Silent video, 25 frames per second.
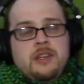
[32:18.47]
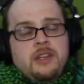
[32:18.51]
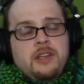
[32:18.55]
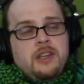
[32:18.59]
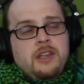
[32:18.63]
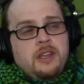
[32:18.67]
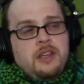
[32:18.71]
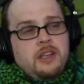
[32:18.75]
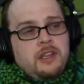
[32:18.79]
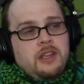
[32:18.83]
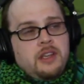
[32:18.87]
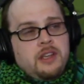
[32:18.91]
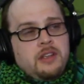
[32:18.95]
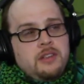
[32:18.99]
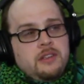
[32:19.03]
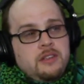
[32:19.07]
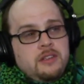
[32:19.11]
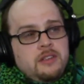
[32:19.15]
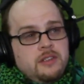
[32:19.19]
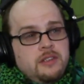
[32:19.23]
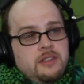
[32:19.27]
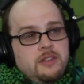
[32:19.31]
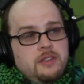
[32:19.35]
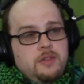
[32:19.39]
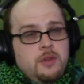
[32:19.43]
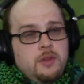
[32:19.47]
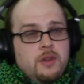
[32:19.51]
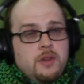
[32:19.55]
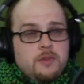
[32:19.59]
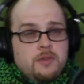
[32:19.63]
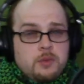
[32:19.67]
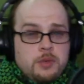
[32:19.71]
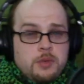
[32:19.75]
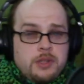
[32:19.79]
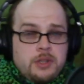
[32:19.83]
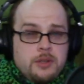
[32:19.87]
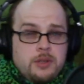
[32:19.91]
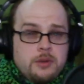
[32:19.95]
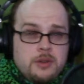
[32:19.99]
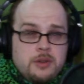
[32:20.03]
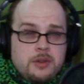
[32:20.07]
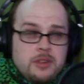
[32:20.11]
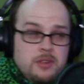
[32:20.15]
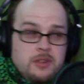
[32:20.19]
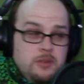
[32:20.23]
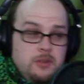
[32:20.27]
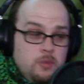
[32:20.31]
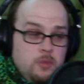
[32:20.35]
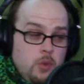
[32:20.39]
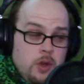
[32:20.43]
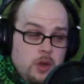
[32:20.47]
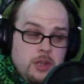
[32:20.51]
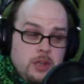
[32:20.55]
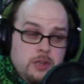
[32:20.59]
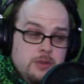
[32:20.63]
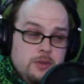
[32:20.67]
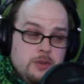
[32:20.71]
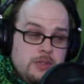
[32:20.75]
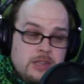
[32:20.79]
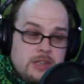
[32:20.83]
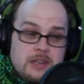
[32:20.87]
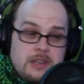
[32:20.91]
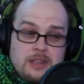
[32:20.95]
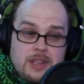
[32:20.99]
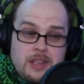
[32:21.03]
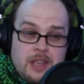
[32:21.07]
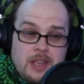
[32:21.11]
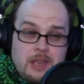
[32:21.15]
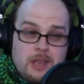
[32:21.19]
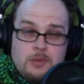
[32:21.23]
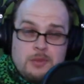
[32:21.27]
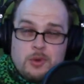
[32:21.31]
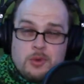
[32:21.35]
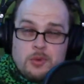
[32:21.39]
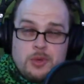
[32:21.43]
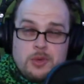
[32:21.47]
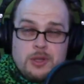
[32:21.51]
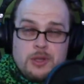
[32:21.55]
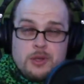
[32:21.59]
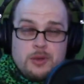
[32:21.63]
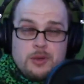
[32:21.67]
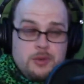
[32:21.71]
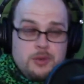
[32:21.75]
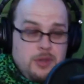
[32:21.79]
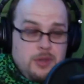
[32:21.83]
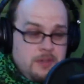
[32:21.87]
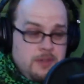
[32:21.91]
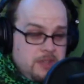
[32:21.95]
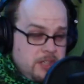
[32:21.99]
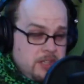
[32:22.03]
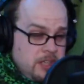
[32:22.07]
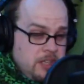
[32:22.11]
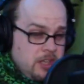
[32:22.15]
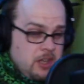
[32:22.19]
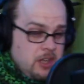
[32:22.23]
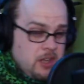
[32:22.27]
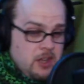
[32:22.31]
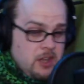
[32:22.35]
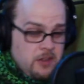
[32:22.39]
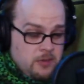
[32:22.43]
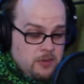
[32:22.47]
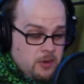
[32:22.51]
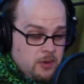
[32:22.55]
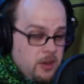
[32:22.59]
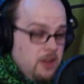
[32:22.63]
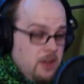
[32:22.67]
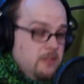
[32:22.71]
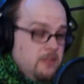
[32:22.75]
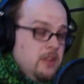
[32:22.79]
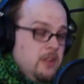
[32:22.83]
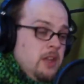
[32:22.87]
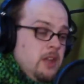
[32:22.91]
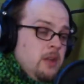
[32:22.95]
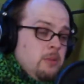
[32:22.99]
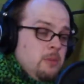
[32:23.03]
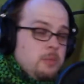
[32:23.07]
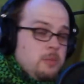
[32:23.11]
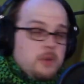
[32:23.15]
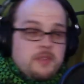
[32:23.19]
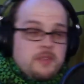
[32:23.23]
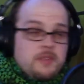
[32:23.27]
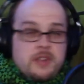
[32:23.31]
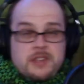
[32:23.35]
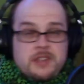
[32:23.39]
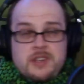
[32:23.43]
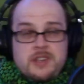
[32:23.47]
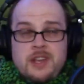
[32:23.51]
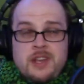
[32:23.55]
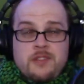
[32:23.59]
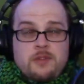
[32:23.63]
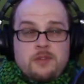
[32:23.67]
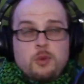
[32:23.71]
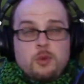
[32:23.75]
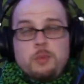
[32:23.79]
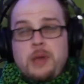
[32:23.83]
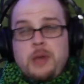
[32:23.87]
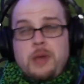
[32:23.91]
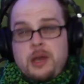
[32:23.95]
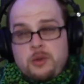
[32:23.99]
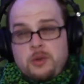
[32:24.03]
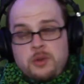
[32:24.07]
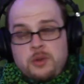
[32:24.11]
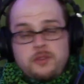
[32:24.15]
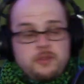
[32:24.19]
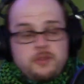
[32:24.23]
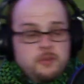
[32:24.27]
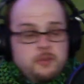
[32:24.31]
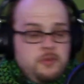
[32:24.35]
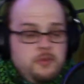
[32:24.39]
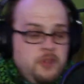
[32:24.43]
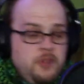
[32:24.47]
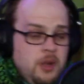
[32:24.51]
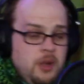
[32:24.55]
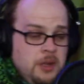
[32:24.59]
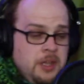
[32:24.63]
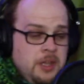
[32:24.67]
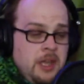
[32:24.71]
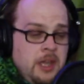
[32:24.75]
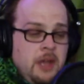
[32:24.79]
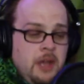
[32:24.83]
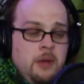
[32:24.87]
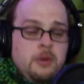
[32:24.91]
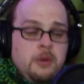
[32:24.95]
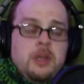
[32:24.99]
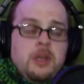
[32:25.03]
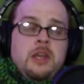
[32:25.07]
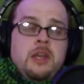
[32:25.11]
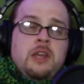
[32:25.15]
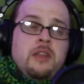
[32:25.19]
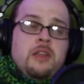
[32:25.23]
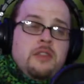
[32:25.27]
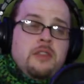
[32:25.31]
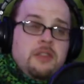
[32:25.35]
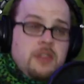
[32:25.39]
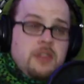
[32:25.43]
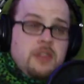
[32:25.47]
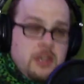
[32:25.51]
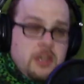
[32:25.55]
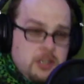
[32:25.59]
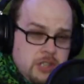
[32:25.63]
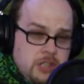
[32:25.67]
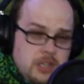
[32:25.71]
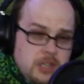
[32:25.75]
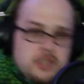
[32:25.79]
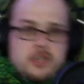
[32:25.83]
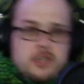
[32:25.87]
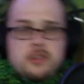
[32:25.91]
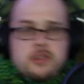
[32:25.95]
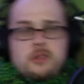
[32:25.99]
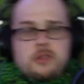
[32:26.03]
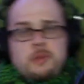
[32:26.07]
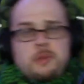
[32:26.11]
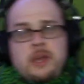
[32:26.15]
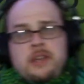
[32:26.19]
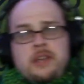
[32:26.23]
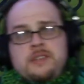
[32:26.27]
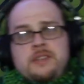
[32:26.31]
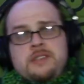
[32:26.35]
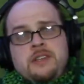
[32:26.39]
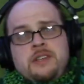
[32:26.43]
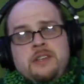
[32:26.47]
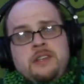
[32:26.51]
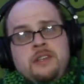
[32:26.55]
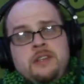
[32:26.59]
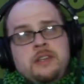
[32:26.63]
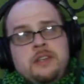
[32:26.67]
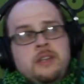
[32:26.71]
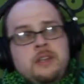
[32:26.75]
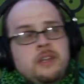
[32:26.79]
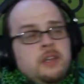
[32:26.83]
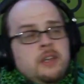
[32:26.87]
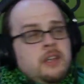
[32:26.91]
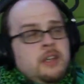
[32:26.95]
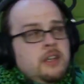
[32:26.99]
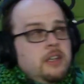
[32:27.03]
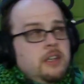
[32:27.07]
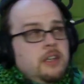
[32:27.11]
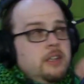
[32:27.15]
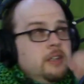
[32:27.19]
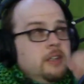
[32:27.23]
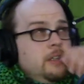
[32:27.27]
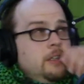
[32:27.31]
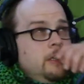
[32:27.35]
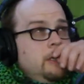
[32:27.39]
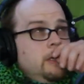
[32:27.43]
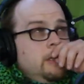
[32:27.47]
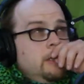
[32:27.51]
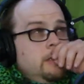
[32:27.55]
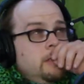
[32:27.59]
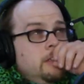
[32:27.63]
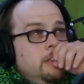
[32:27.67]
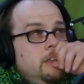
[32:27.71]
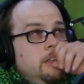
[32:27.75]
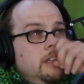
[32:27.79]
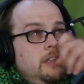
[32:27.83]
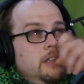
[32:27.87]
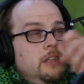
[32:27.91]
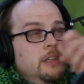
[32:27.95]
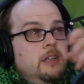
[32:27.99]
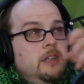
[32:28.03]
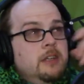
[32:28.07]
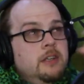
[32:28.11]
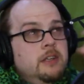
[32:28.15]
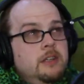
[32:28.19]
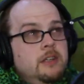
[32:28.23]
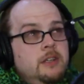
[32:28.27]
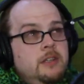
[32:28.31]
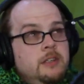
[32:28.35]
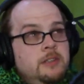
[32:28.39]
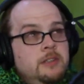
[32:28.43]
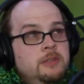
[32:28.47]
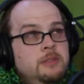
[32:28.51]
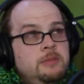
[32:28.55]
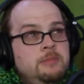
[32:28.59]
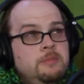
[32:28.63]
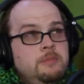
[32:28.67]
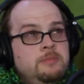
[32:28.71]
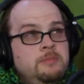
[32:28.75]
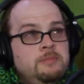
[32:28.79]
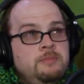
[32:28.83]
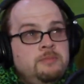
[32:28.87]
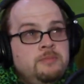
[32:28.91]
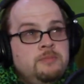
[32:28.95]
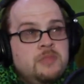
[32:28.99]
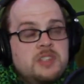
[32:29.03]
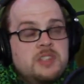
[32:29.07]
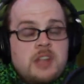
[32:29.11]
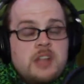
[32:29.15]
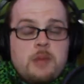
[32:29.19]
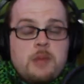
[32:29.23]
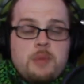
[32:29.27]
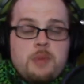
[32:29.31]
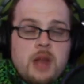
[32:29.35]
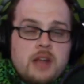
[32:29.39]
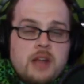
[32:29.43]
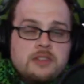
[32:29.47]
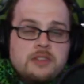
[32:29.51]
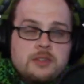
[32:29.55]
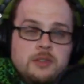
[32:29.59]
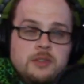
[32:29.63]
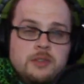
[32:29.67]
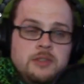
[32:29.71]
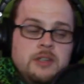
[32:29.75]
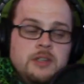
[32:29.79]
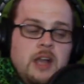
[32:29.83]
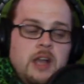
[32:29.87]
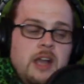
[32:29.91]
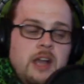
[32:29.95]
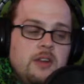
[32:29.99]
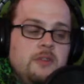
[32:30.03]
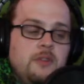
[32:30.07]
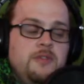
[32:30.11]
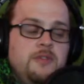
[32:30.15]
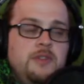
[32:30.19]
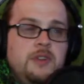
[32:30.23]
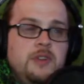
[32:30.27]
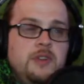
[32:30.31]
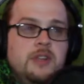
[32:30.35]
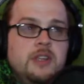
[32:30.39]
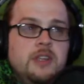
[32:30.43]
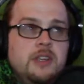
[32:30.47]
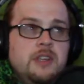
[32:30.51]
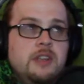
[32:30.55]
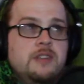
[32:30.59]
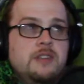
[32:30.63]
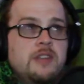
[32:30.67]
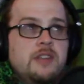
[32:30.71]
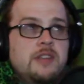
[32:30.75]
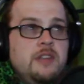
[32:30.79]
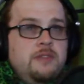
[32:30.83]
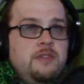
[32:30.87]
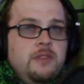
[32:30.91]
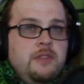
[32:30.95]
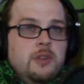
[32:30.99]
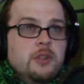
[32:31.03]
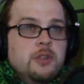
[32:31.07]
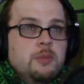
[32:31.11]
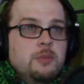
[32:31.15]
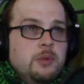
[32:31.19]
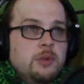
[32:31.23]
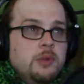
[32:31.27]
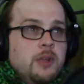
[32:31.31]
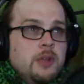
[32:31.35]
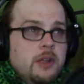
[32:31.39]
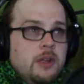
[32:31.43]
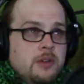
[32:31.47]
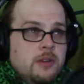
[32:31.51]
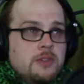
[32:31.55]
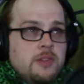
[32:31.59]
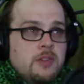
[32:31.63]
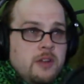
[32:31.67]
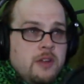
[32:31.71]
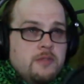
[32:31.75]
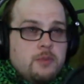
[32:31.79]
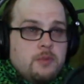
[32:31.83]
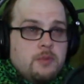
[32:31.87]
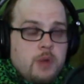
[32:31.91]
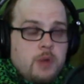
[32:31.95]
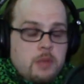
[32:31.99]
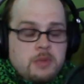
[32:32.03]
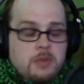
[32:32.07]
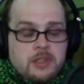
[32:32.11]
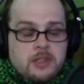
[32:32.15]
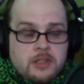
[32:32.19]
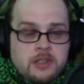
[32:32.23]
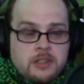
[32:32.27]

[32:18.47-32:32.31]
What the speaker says: And if you have to reload and you want to use it in game and reload, you have to take a cover off, prevent a 9-volt battery from falling out, then change out the magazine. It's not practical. I don't feel it is a fieldable airsoft replica.